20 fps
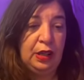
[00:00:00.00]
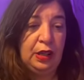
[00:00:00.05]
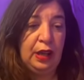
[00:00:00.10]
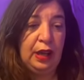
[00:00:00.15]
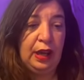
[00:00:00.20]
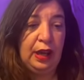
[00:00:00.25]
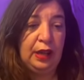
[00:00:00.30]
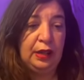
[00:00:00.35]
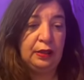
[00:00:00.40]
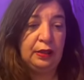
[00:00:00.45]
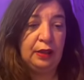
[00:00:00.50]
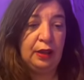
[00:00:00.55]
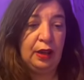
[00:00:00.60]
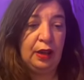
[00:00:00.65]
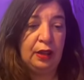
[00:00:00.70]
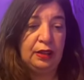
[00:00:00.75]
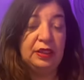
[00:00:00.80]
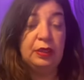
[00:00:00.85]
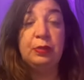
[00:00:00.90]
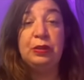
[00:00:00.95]
And
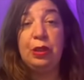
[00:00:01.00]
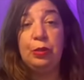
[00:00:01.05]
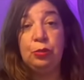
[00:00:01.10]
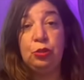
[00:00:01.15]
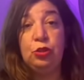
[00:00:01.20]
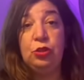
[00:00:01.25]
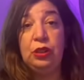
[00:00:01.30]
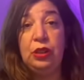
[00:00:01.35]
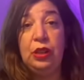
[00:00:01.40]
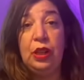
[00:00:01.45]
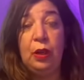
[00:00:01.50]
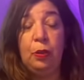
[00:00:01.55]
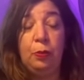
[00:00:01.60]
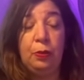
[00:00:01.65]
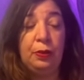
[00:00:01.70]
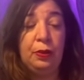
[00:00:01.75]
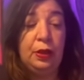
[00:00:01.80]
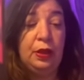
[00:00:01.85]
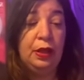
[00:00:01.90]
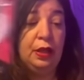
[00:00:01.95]
uh, sometimes you need
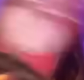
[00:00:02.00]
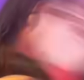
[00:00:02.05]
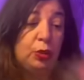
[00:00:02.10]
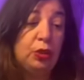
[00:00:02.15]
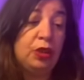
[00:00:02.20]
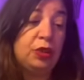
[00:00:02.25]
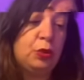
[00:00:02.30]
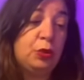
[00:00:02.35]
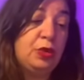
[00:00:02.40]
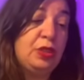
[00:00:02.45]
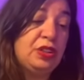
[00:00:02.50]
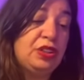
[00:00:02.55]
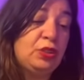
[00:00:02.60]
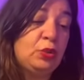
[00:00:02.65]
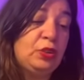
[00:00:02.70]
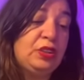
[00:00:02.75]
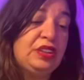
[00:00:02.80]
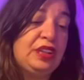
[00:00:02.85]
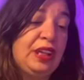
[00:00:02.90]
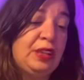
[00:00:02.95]
help. With the Three of
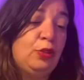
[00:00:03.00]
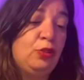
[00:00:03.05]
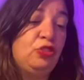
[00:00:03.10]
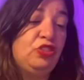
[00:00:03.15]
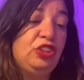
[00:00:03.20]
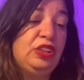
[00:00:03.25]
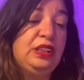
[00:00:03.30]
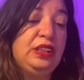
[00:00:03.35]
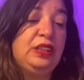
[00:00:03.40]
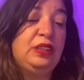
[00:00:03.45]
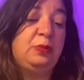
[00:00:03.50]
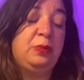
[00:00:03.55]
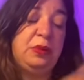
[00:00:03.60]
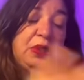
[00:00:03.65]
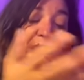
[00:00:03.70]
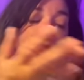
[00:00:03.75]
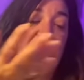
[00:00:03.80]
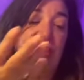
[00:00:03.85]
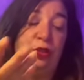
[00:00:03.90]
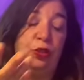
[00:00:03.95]
Swords energy, it's
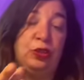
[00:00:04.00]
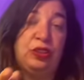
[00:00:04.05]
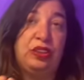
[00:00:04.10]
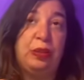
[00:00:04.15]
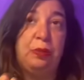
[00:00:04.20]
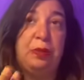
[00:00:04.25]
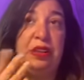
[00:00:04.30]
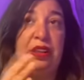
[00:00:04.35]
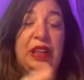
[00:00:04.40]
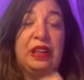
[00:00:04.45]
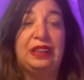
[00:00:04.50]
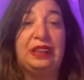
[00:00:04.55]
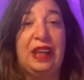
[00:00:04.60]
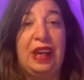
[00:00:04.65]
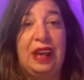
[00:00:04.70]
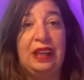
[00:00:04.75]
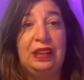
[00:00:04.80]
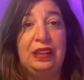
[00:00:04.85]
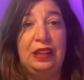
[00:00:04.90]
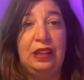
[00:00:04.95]
because there's something that's
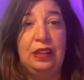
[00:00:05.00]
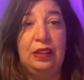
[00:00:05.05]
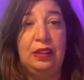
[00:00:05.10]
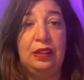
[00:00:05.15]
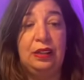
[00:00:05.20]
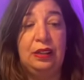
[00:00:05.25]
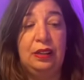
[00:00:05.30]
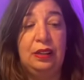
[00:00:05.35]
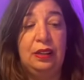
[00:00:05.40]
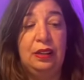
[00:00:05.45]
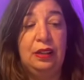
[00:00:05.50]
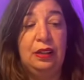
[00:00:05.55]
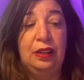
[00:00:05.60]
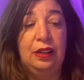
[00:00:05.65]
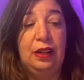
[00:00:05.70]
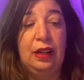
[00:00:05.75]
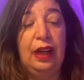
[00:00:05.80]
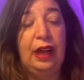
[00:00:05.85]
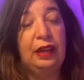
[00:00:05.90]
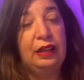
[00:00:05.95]
ending.
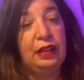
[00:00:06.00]
And